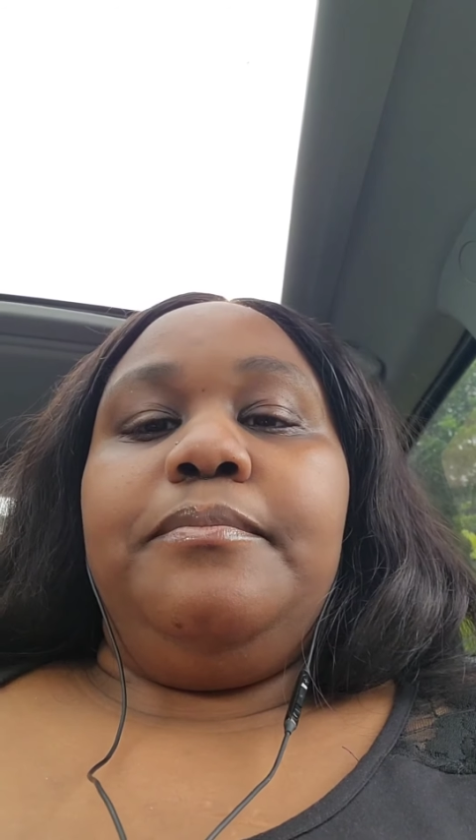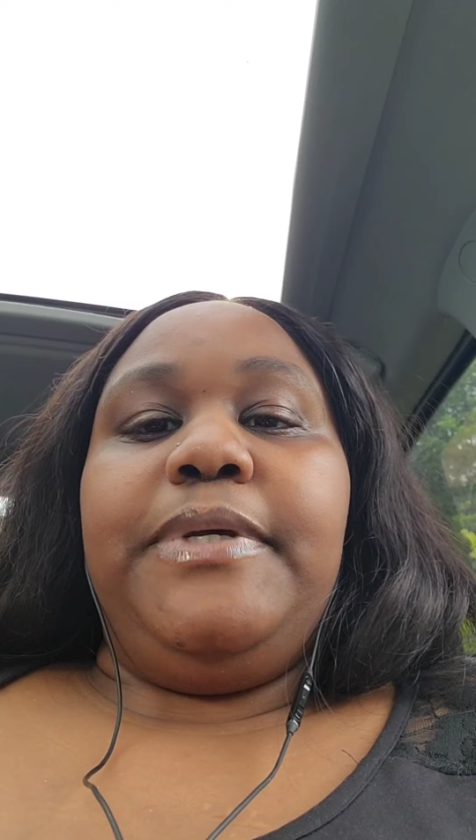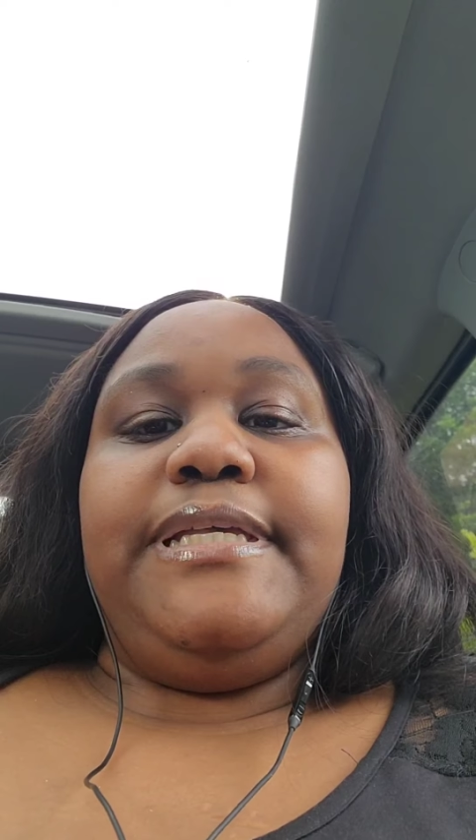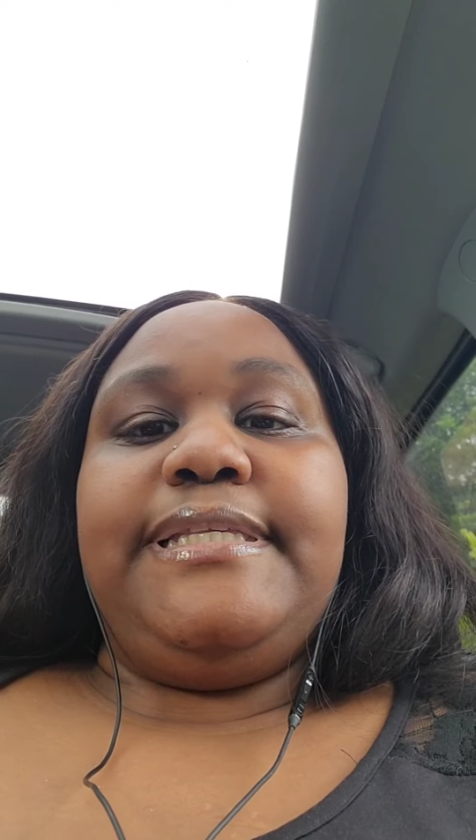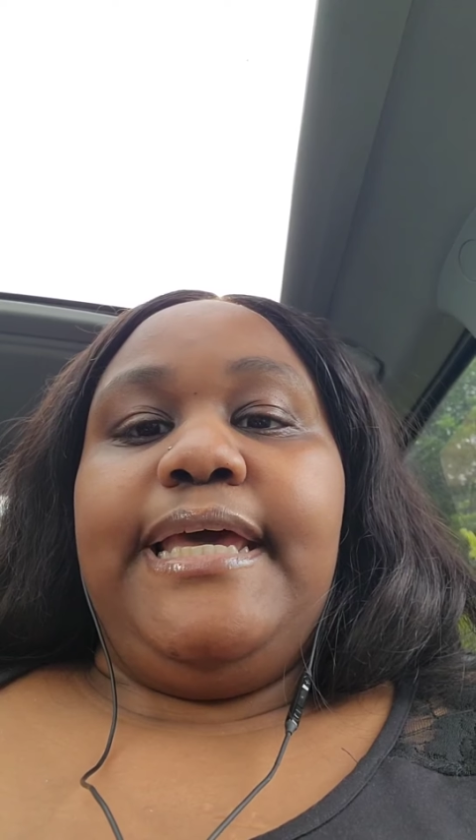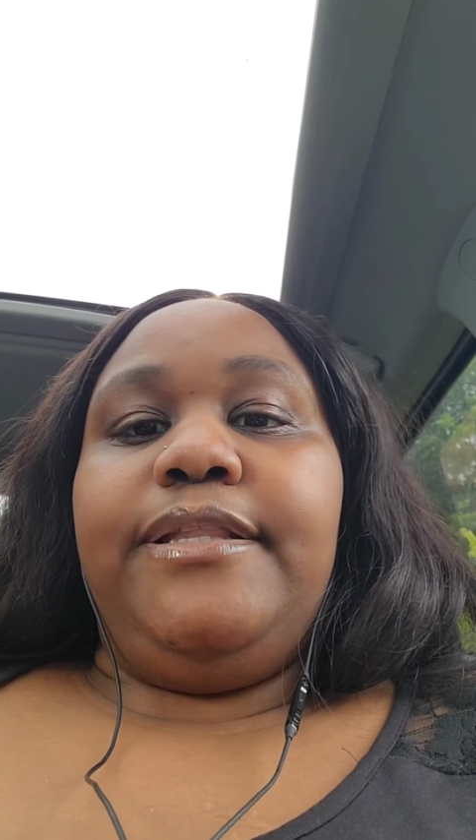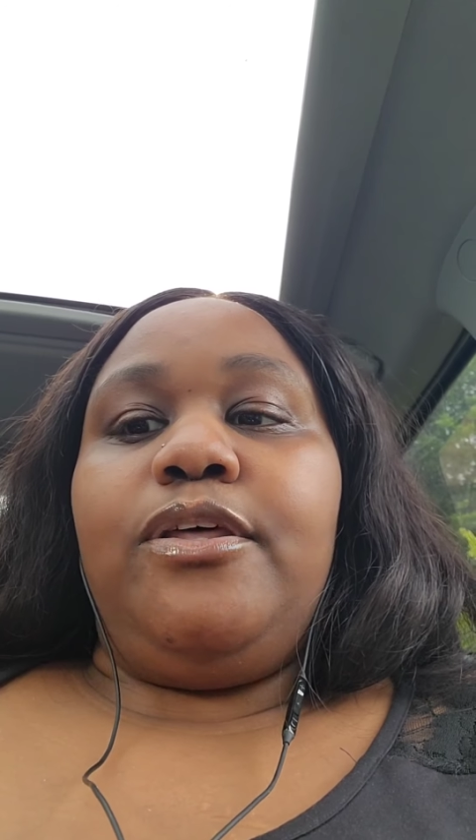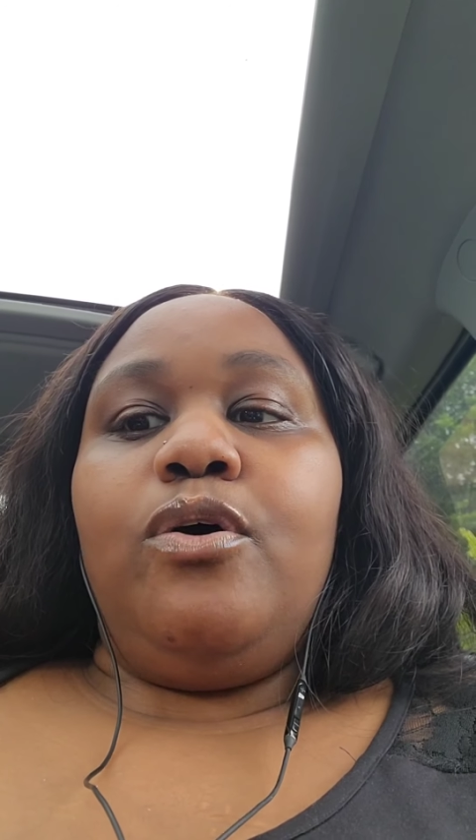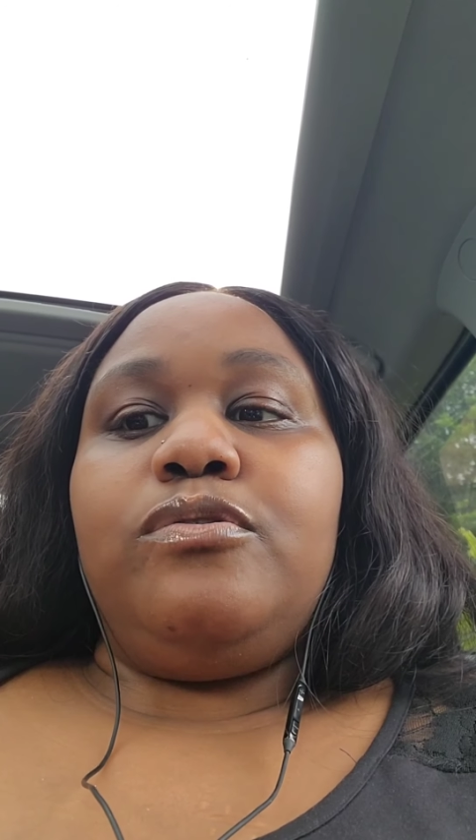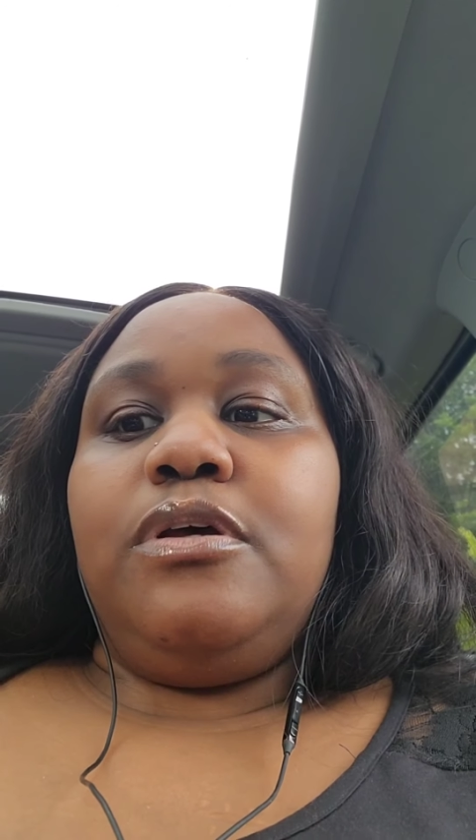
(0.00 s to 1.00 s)
he said
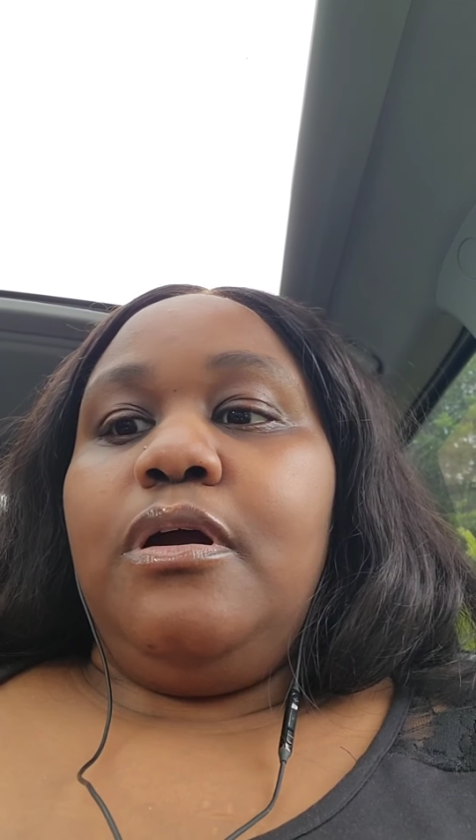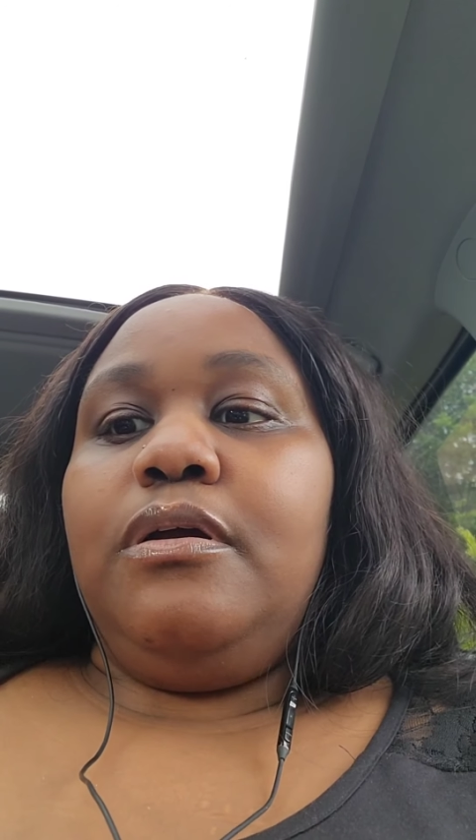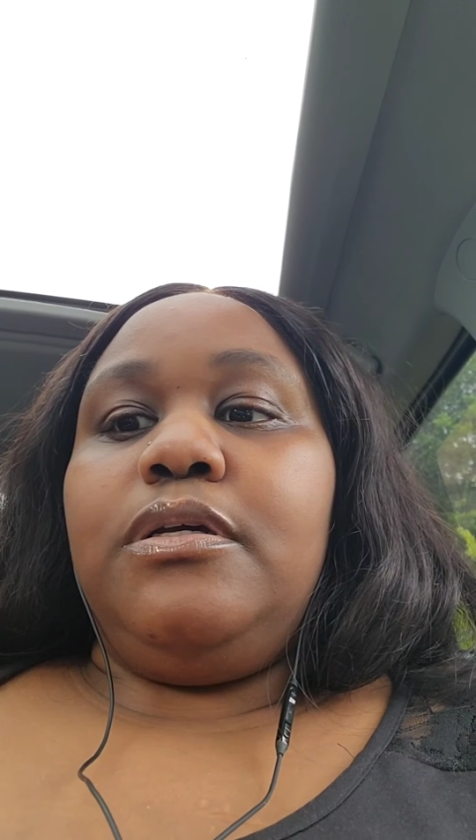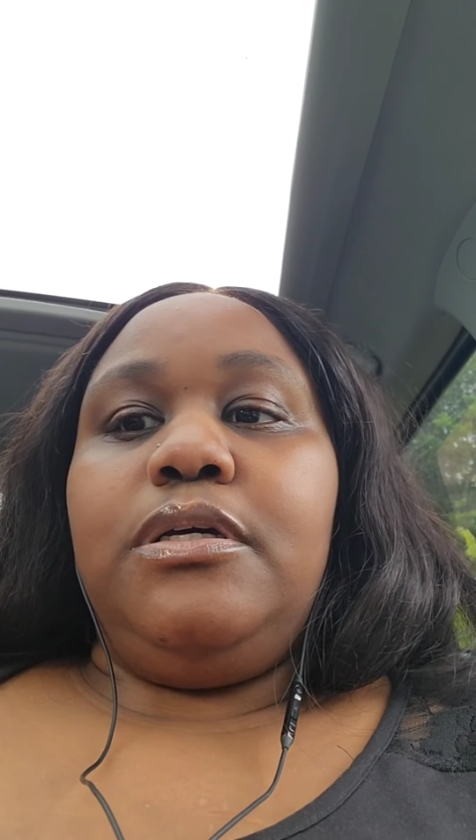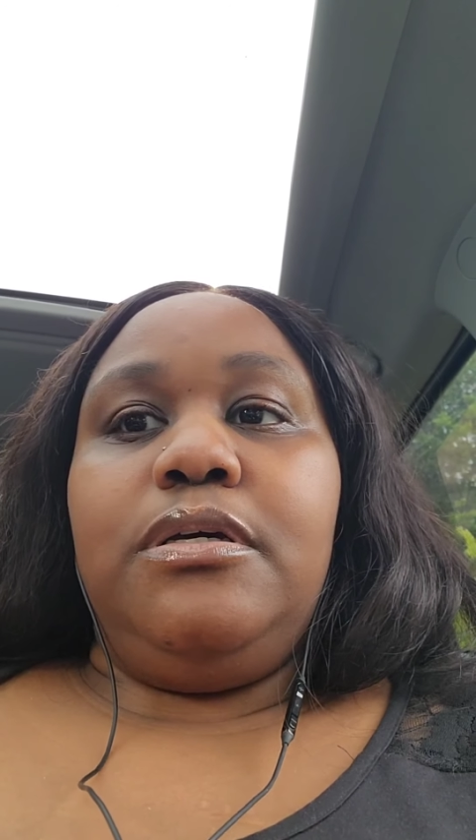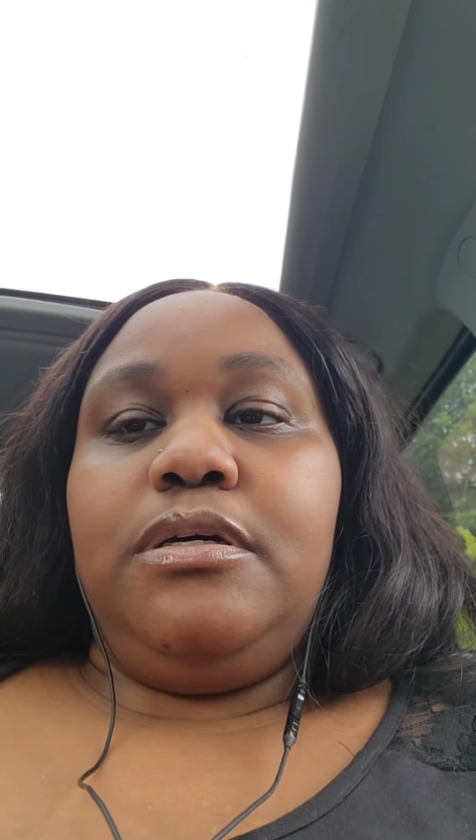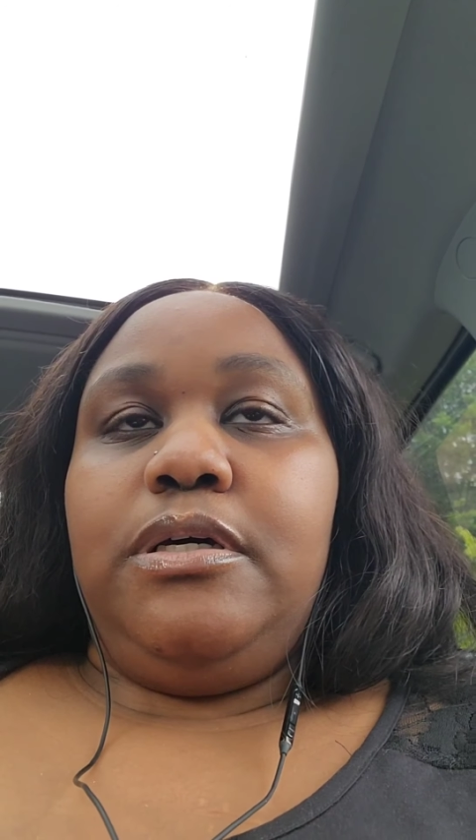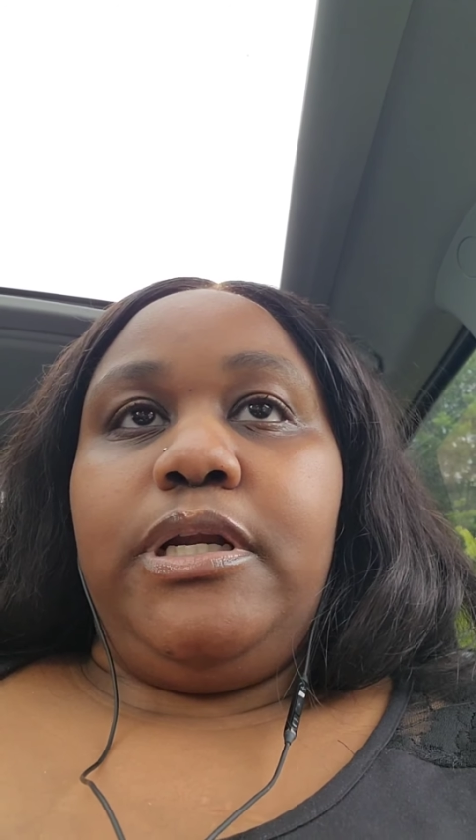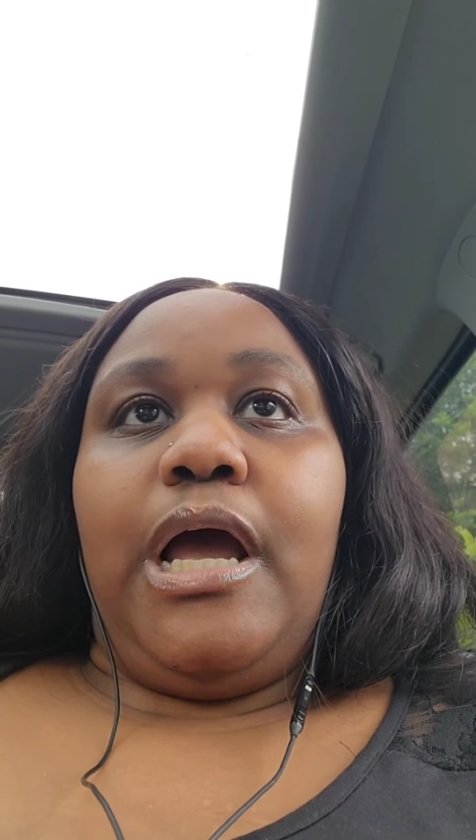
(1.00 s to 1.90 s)
those are good.